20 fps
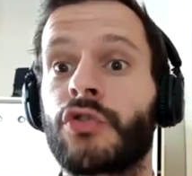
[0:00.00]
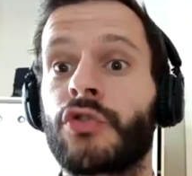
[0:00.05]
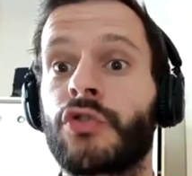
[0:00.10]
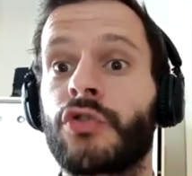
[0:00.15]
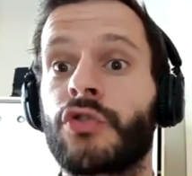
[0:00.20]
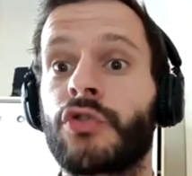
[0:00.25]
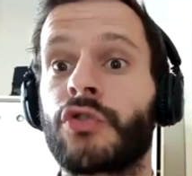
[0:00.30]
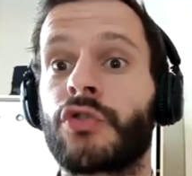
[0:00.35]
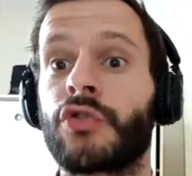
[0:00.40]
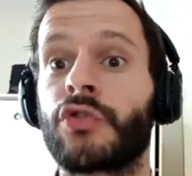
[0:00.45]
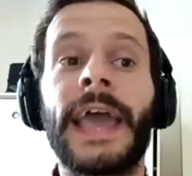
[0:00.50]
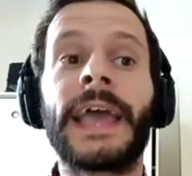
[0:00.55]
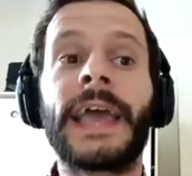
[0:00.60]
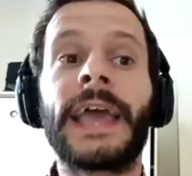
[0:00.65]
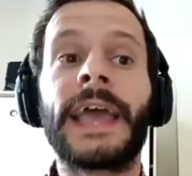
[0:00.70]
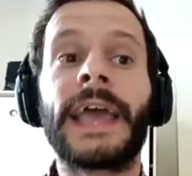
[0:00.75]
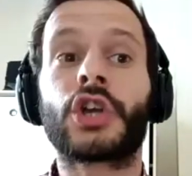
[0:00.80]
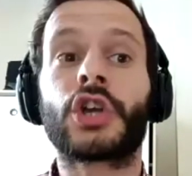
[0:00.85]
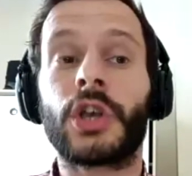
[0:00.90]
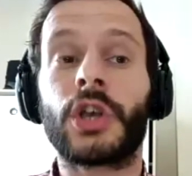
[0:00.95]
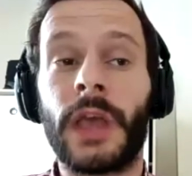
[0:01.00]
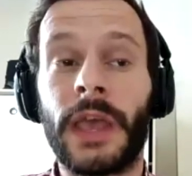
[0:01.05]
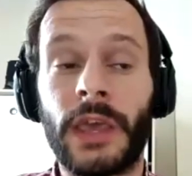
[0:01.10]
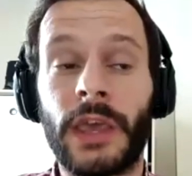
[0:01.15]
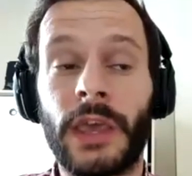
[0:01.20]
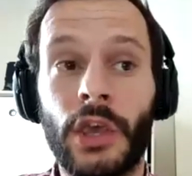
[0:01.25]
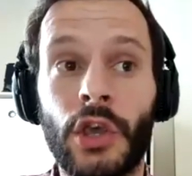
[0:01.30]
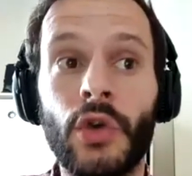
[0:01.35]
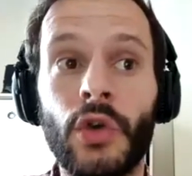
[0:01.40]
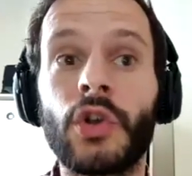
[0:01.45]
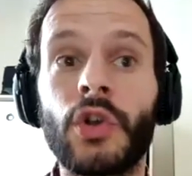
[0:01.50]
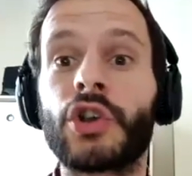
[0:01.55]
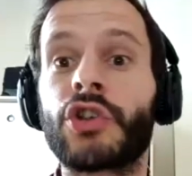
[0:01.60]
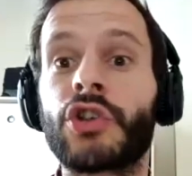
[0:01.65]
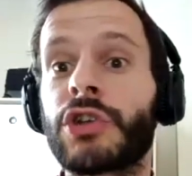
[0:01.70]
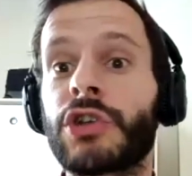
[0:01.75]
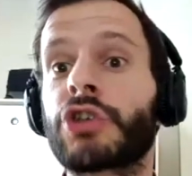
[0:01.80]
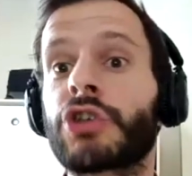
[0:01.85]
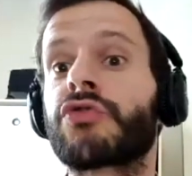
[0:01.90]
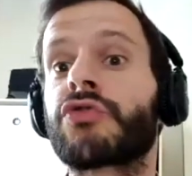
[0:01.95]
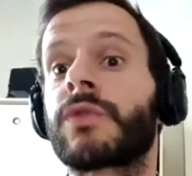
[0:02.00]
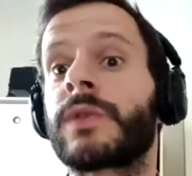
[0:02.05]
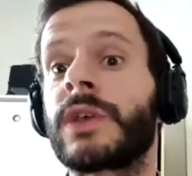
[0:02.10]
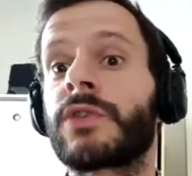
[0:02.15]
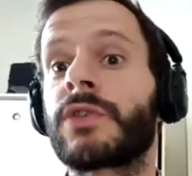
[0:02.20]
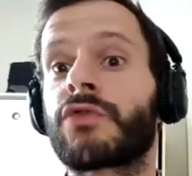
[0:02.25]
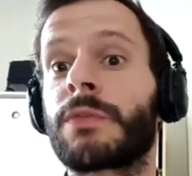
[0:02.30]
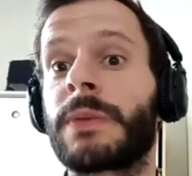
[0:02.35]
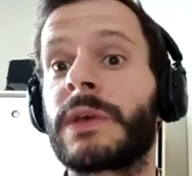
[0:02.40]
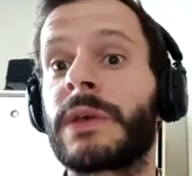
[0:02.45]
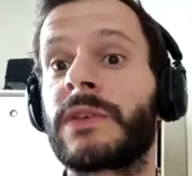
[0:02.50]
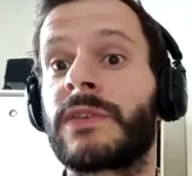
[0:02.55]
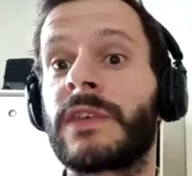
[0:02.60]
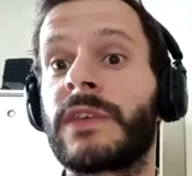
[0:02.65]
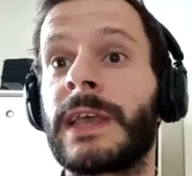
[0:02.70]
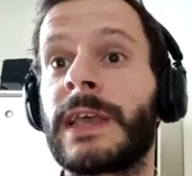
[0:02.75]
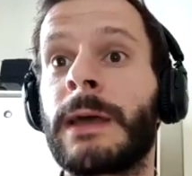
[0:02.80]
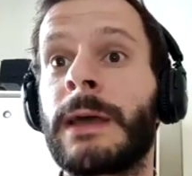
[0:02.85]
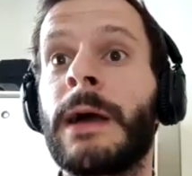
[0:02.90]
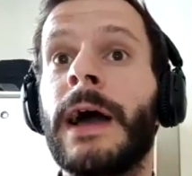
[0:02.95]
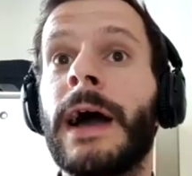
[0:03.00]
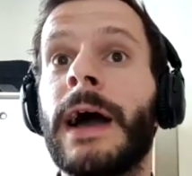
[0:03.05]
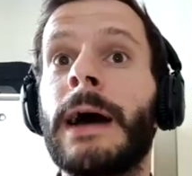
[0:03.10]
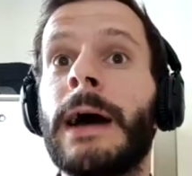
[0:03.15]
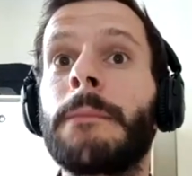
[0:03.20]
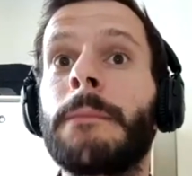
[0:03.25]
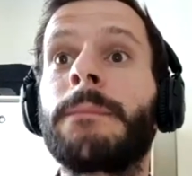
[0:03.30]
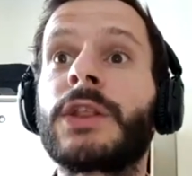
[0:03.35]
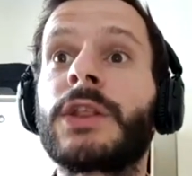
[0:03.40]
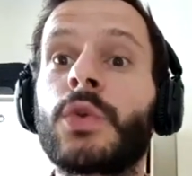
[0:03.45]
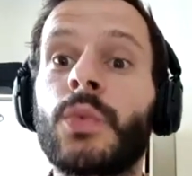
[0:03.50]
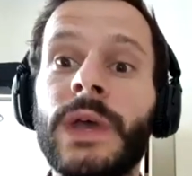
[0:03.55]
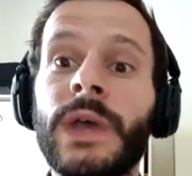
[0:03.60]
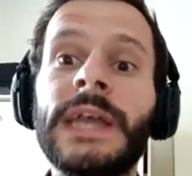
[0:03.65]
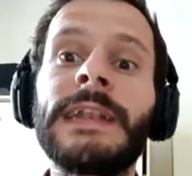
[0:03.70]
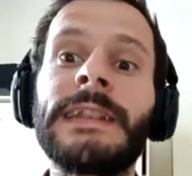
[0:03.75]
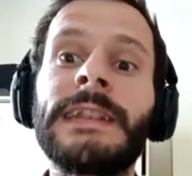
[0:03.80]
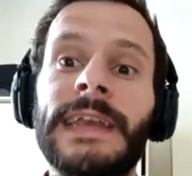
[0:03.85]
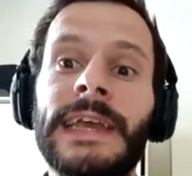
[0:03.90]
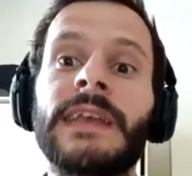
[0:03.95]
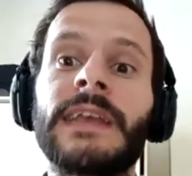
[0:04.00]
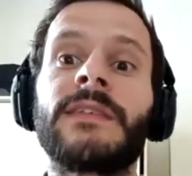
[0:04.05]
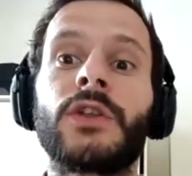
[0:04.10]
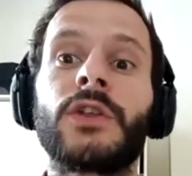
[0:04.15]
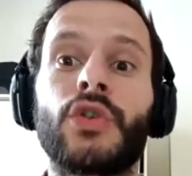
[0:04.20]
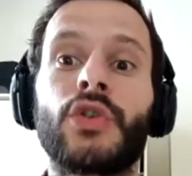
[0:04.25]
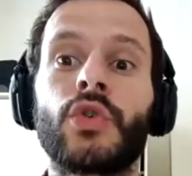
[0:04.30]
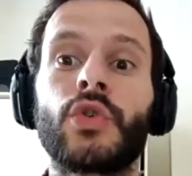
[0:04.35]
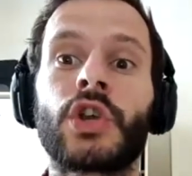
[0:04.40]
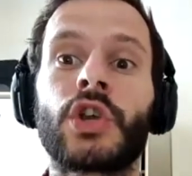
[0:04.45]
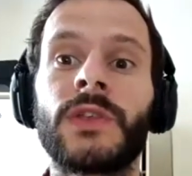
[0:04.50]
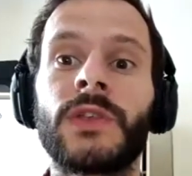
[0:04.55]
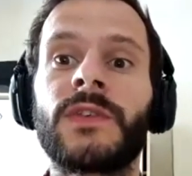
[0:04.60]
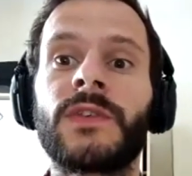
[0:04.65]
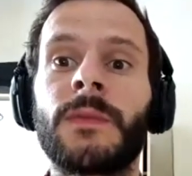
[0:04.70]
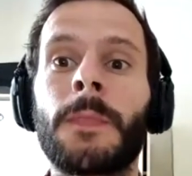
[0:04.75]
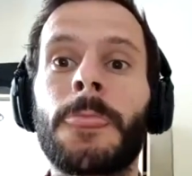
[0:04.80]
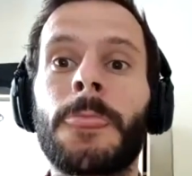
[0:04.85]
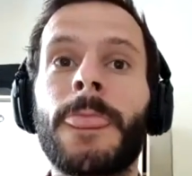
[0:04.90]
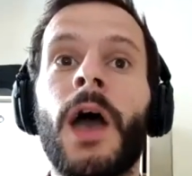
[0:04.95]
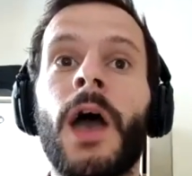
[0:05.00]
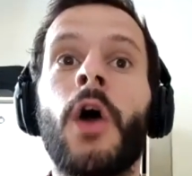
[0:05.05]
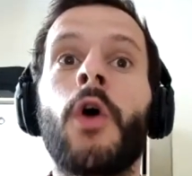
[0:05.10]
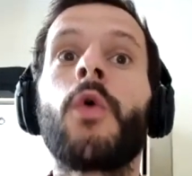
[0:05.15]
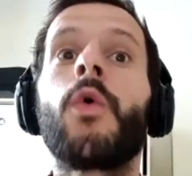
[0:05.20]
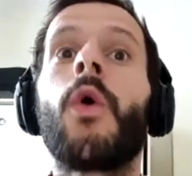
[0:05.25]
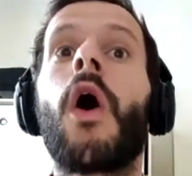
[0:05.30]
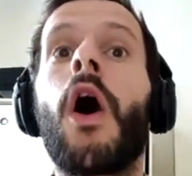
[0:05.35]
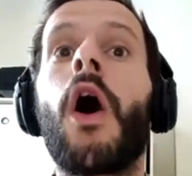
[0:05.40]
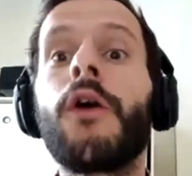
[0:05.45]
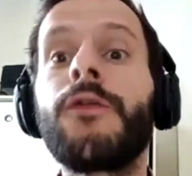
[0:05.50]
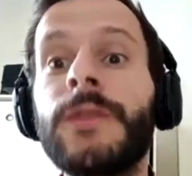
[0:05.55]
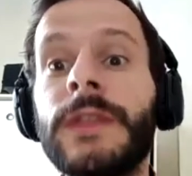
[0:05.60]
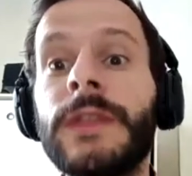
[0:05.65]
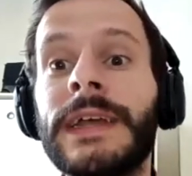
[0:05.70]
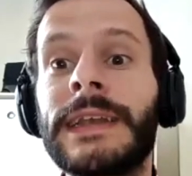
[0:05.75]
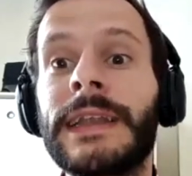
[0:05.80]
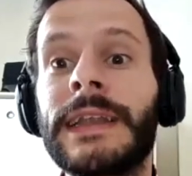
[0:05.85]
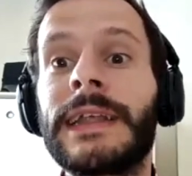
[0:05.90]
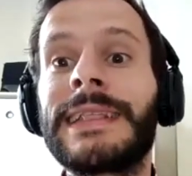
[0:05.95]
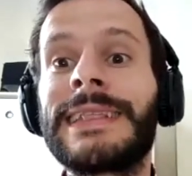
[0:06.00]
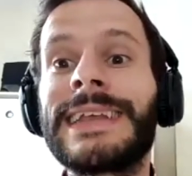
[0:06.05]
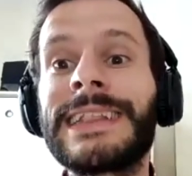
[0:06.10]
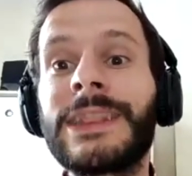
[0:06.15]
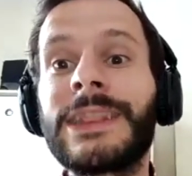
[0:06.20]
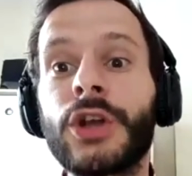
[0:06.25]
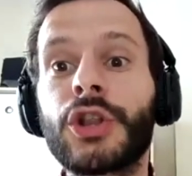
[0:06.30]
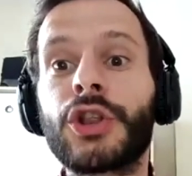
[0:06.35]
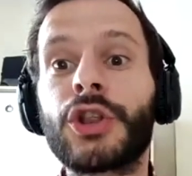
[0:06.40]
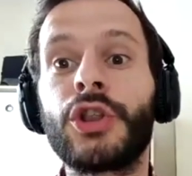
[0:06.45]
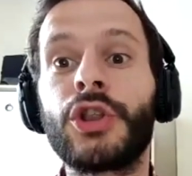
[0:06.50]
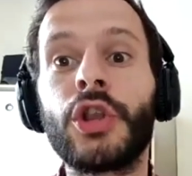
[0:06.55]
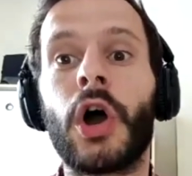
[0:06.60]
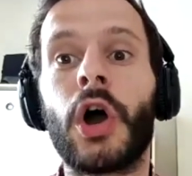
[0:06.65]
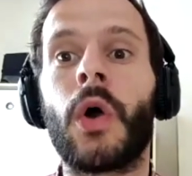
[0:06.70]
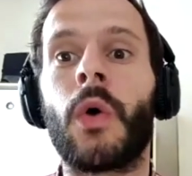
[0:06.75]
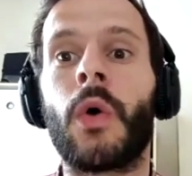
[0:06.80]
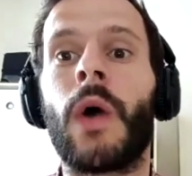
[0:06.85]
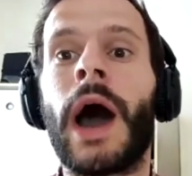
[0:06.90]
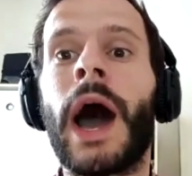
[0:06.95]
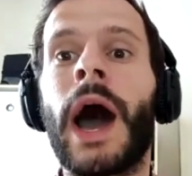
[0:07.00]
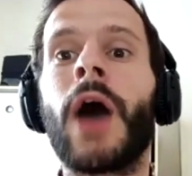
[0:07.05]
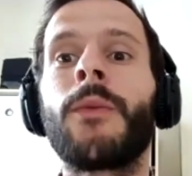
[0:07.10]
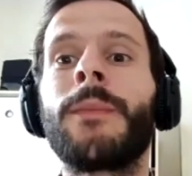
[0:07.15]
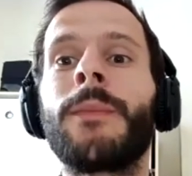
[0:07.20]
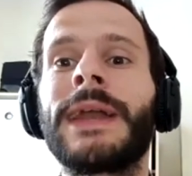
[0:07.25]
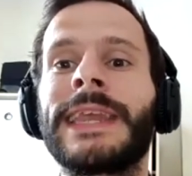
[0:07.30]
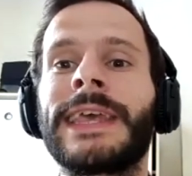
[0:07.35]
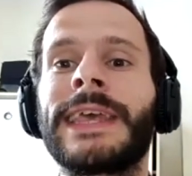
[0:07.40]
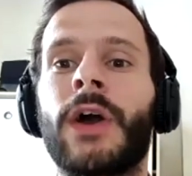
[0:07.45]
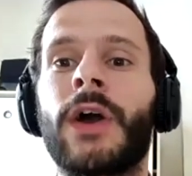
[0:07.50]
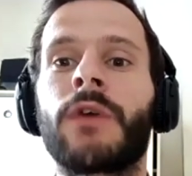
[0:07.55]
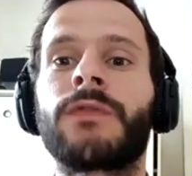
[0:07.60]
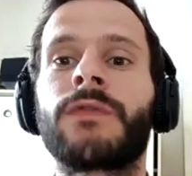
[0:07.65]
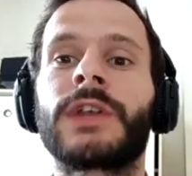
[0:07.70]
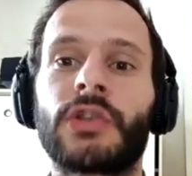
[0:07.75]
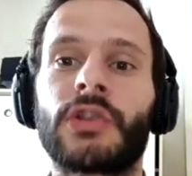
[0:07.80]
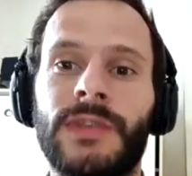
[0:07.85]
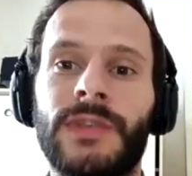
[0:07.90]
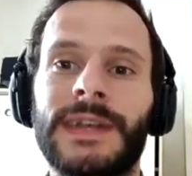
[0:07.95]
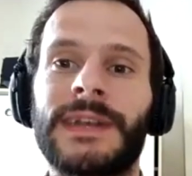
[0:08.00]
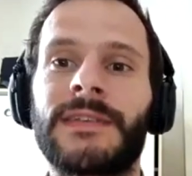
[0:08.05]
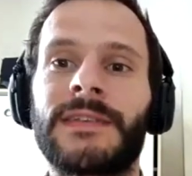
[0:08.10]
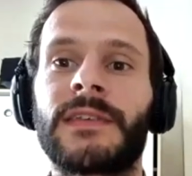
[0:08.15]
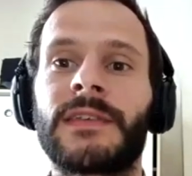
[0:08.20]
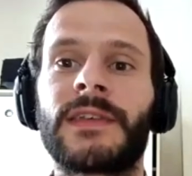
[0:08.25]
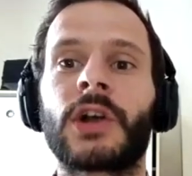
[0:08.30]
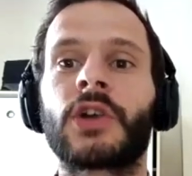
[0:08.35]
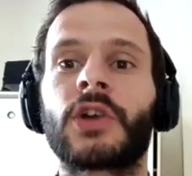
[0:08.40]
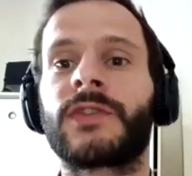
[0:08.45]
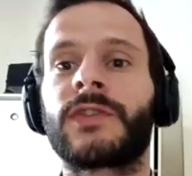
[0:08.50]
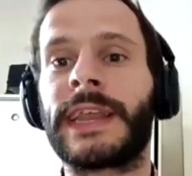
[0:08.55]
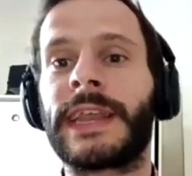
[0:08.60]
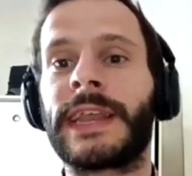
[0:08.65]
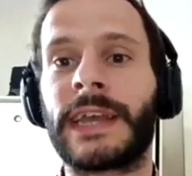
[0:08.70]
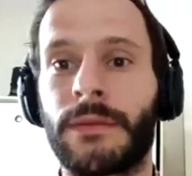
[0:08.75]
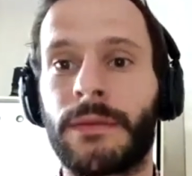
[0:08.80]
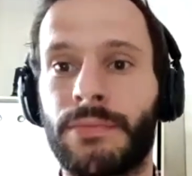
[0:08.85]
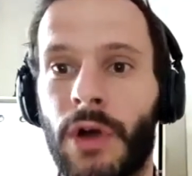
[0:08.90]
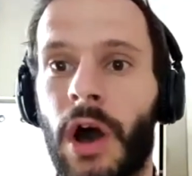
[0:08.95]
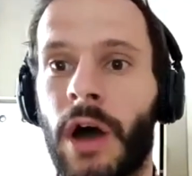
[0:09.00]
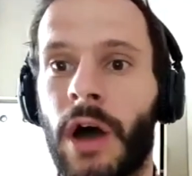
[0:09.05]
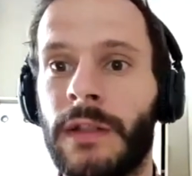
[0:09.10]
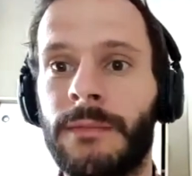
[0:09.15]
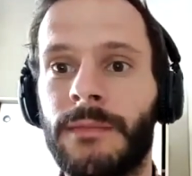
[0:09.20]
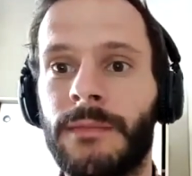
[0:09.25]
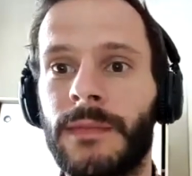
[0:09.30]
problem, a huge discrepancy between the institutions who often did not know how many of their citizens are studying abroad.